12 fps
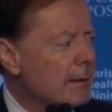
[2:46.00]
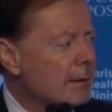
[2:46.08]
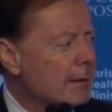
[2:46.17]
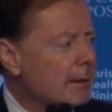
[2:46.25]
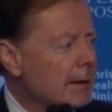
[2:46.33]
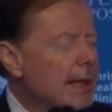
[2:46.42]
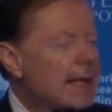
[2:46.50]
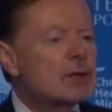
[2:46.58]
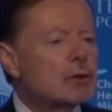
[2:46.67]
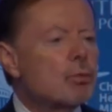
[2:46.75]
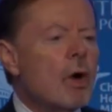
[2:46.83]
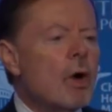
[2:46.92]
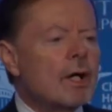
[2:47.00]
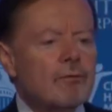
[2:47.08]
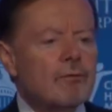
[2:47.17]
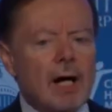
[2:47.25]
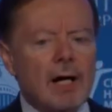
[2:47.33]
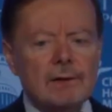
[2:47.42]
He's one of
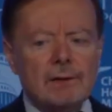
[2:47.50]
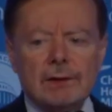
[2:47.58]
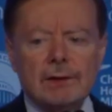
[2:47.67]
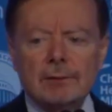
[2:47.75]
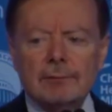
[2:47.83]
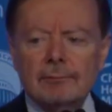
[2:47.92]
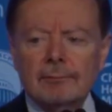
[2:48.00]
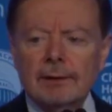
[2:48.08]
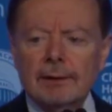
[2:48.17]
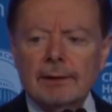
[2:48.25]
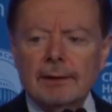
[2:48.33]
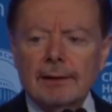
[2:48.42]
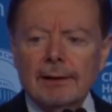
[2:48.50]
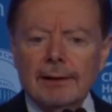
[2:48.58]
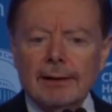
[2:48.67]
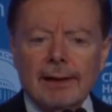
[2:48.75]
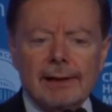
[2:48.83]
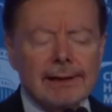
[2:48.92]
us. I
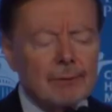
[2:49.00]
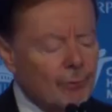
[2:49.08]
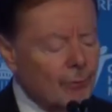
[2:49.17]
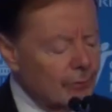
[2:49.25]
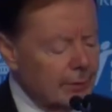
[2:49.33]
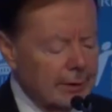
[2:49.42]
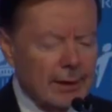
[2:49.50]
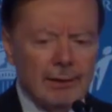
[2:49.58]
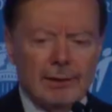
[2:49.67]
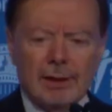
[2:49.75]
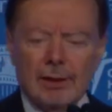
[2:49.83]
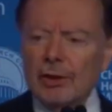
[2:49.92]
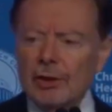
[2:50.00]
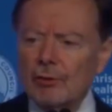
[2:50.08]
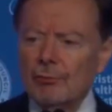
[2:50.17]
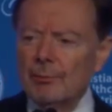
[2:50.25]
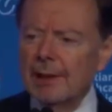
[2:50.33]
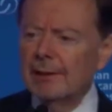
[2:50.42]
said, well, can you give
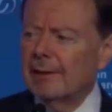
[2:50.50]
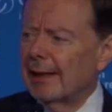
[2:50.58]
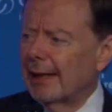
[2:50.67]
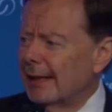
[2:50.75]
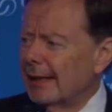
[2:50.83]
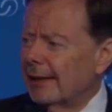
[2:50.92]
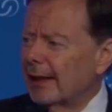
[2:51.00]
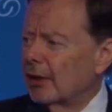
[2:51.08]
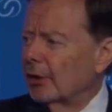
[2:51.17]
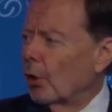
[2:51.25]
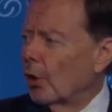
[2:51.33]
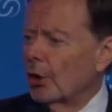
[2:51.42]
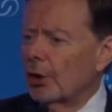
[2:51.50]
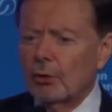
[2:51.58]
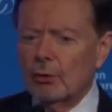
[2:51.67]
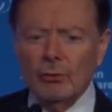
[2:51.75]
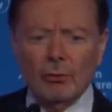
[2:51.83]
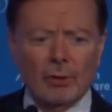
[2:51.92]
me anything? An
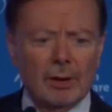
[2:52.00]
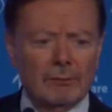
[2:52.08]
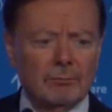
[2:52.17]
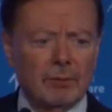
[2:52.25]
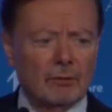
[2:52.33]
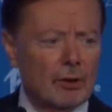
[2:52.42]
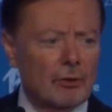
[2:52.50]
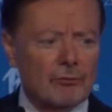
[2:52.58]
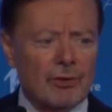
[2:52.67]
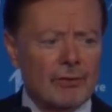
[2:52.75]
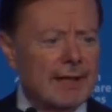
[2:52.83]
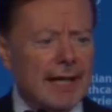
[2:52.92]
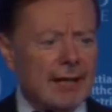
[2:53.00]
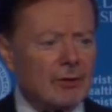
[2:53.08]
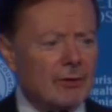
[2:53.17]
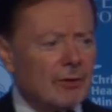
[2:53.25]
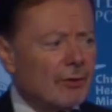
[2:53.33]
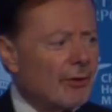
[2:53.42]
article, a letter to the
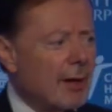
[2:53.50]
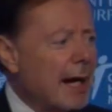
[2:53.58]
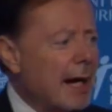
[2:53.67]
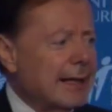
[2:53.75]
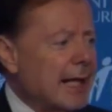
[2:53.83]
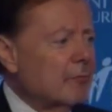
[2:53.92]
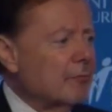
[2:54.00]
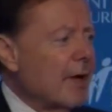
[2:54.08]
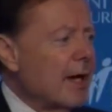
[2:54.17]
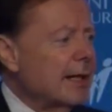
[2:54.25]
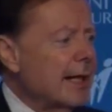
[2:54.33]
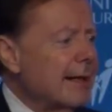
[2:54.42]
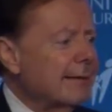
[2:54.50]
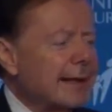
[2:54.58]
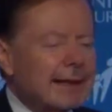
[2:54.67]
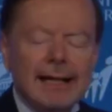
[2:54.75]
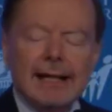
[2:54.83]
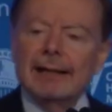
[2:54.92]
editor? I can't find anything.
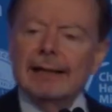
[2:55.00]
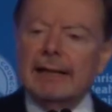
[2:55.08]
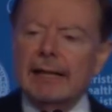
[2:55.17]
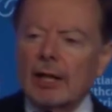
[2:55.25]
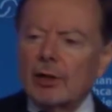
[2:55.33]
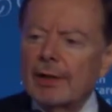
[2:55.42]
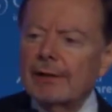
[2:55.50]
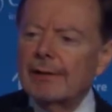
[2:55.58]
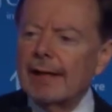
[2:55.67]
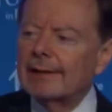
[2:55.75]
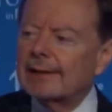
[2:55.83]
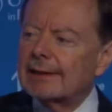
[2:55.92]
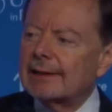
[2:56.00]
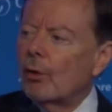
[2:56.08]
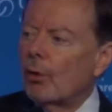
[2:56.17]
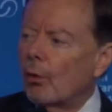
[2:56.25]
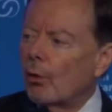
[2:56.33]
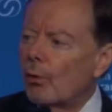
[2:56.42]
Gary, that's the
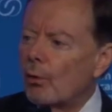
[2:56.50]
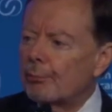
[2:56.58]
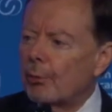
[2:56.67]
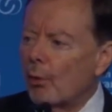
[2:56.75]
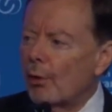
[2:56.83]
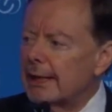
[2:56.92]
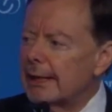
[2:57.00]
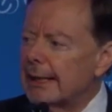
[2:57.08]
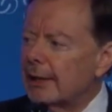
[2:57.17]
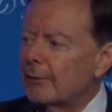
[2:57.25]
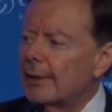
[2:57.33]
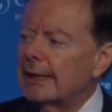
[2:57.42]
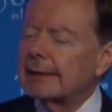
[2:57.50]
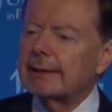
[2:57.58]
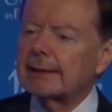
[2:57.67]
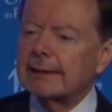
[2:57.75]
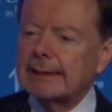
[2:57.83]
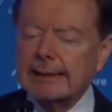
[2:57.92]
whole point here. He's a
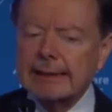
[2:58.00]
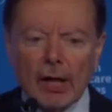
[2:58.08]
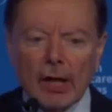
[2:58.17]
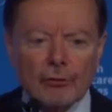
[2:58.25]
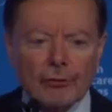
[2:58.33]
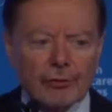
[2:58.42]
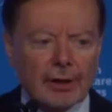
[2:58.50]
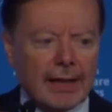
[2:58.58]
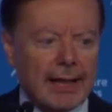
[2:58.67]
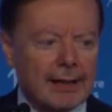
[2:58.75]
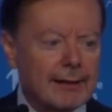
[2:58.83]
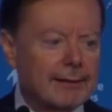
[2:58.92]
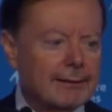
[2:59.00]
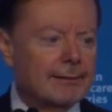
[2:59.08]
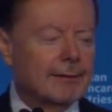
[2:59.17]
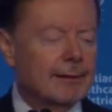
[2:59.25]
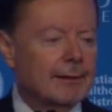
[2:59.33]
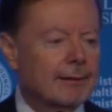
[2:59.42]
stealth candidate.
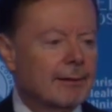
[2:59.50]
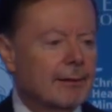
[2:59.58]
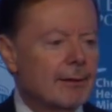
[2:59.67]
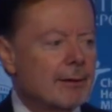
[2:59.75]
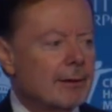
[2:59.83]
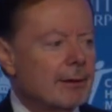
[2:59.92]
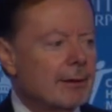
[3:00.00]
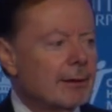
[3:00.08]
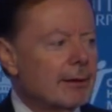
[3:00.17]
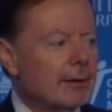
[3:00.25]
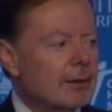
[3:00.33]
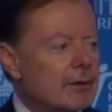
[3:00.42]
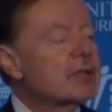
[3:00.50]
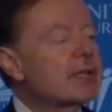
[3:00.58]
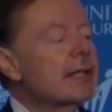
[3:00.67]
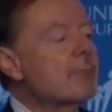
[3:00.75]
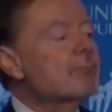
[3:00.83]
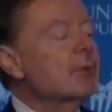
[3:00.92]
You see,
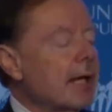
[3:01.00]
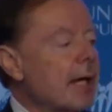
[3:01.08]
that became the